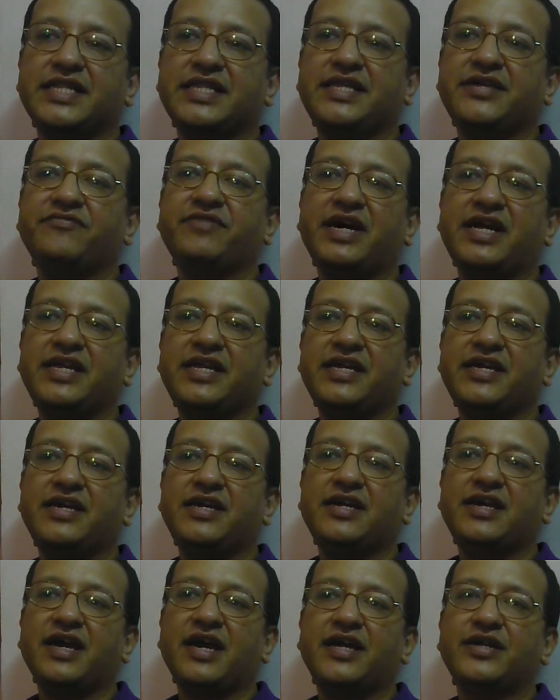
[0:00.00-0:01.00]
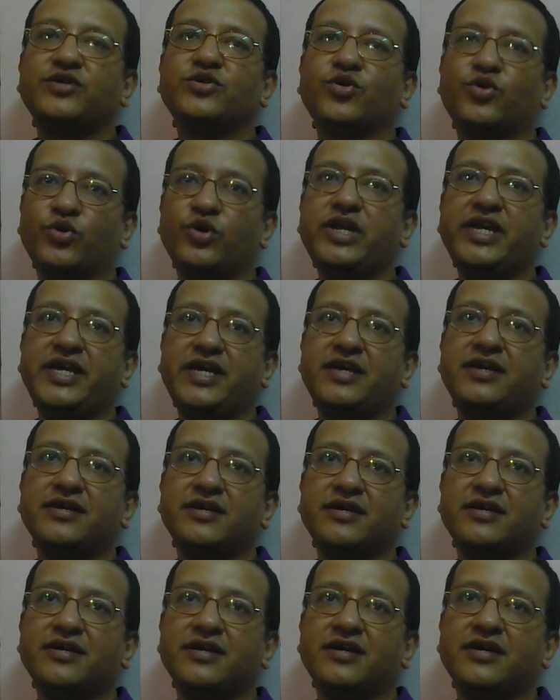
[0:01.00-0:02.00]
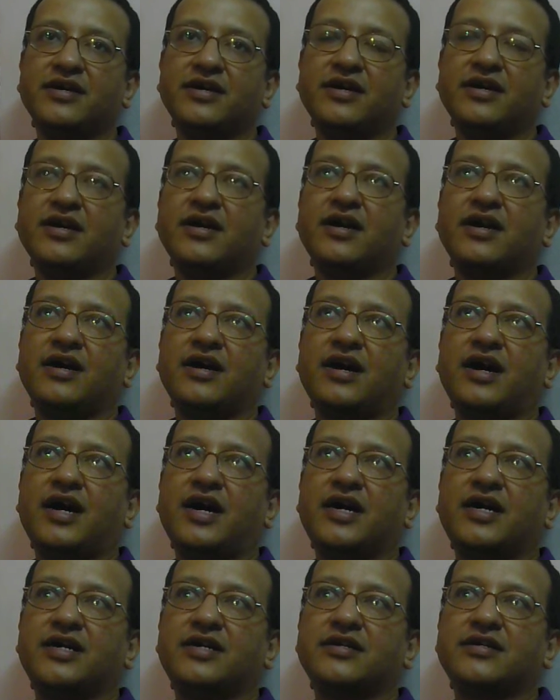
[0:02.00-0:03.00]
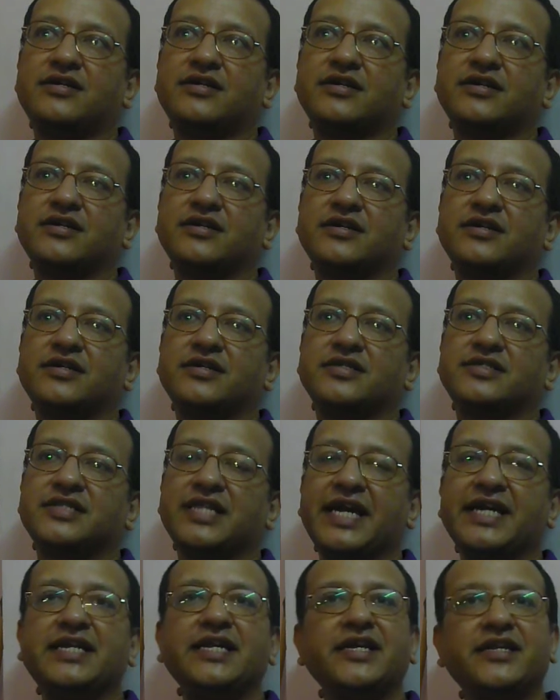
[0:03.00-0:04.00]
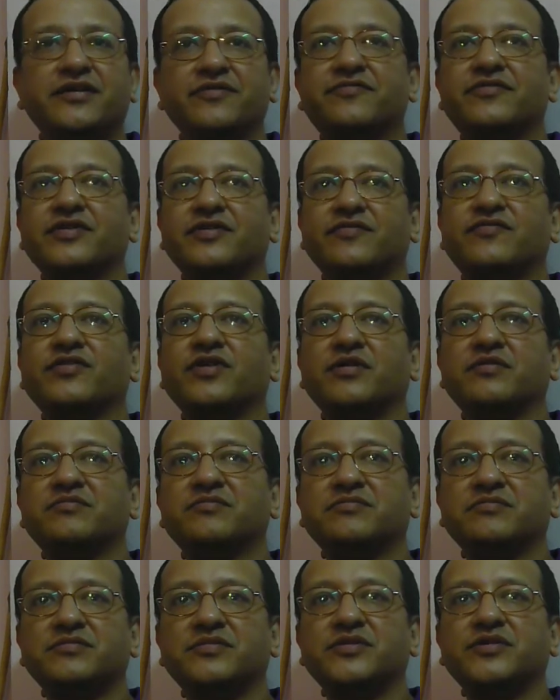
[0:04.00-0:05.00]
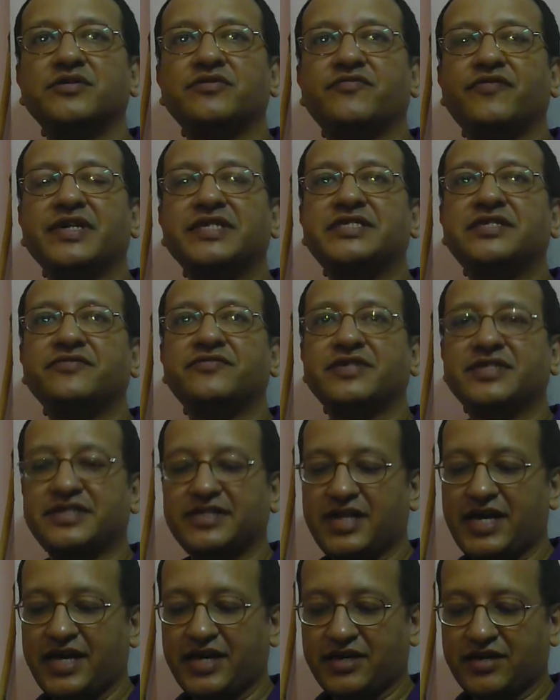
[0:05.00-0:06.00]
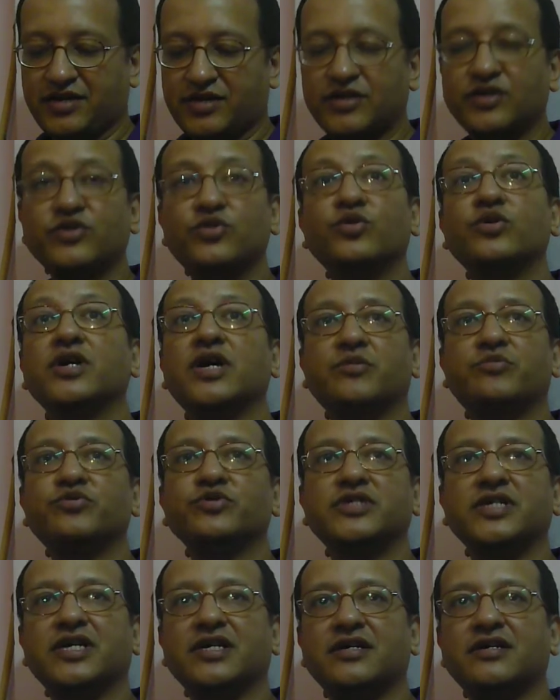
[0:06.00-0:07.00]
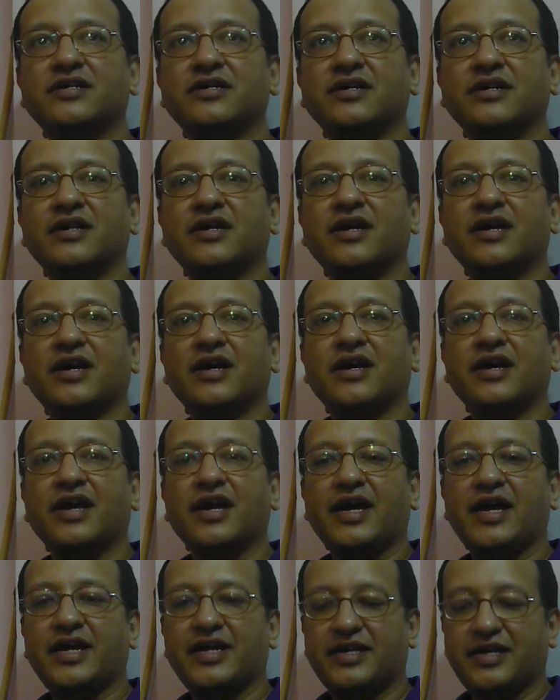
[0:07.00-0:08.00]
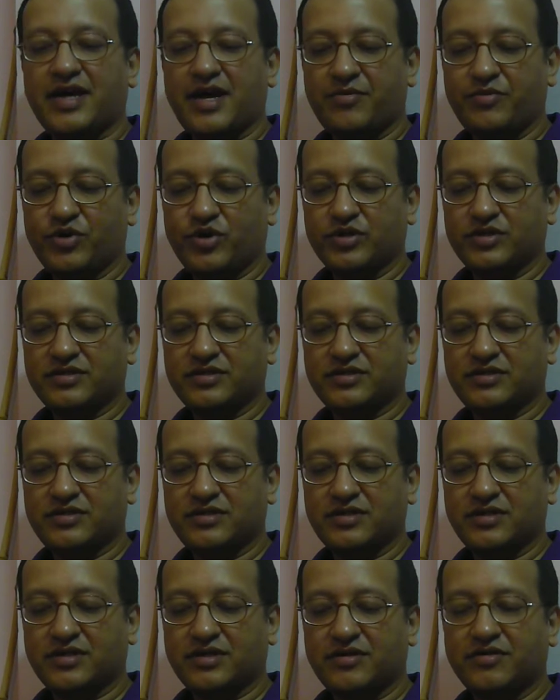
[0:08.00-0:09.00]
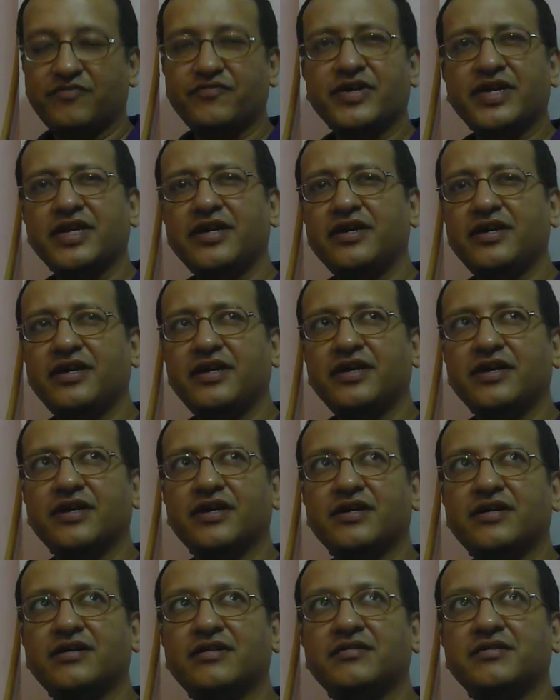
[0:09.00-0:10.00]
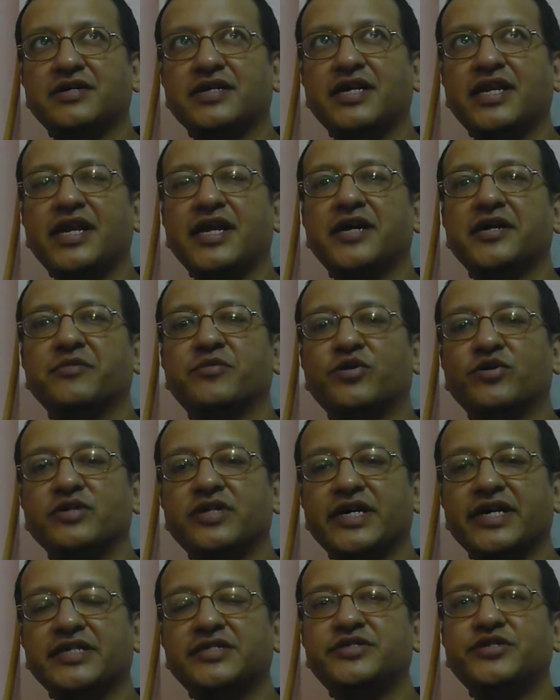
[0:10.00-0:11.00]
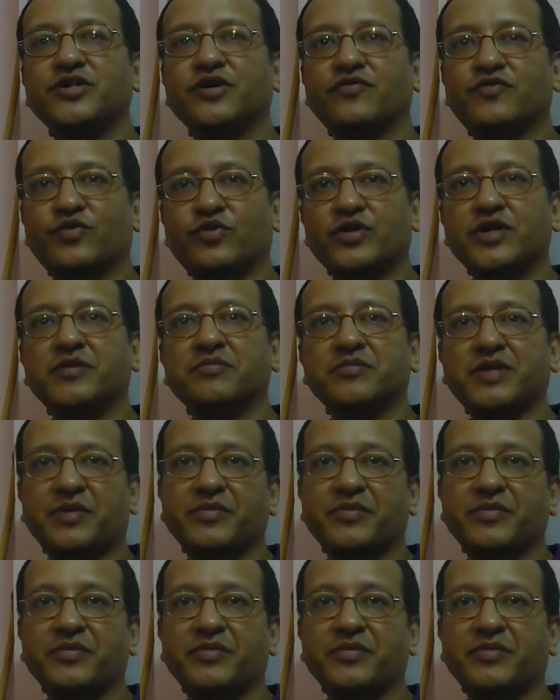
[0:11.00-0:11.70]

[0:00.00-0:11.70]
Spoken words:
Diwali and Holi are slightly different from festivals like Durga Puja, and I'm not very clear about the history of Onam.